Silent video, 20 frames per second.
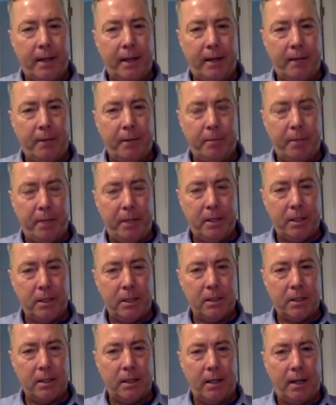then I have the
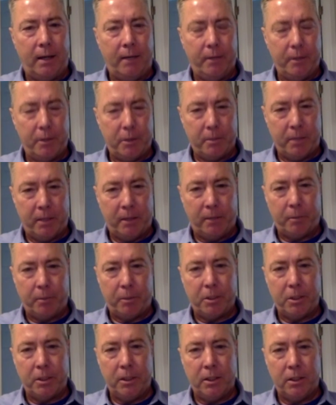patients have the smile
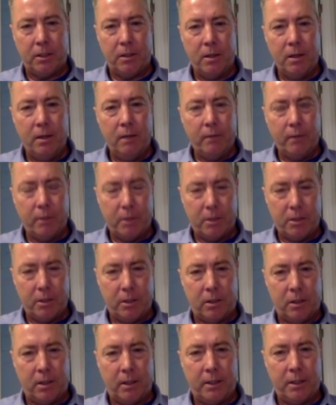procedure
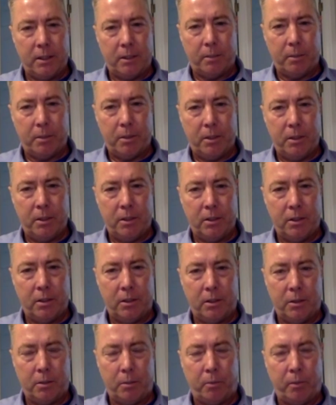versus the LASIK
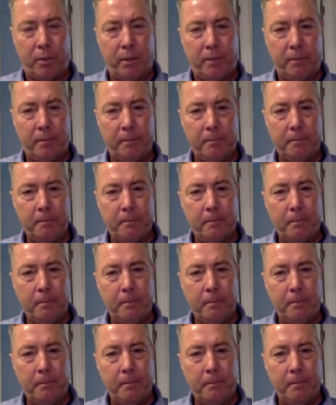procedure at this point.